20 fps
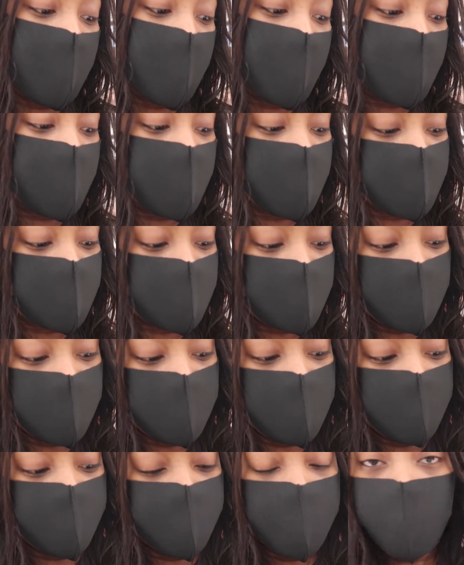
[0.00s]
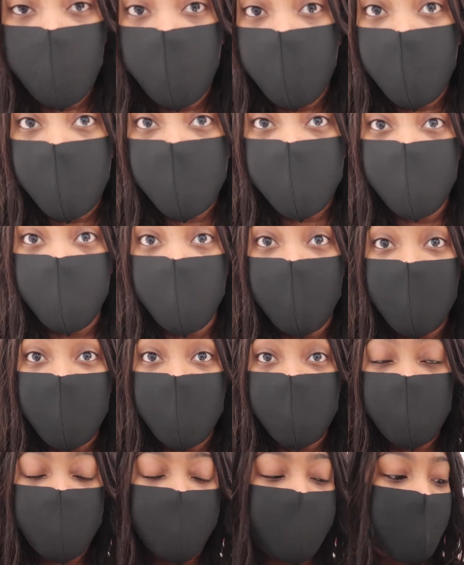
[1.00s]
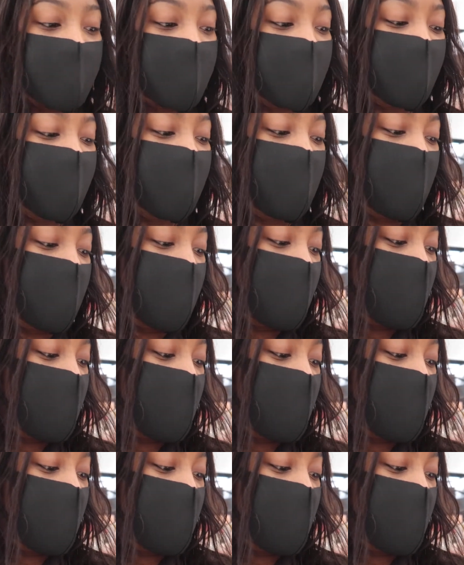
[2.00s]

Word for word: It has a four weeks mini supply,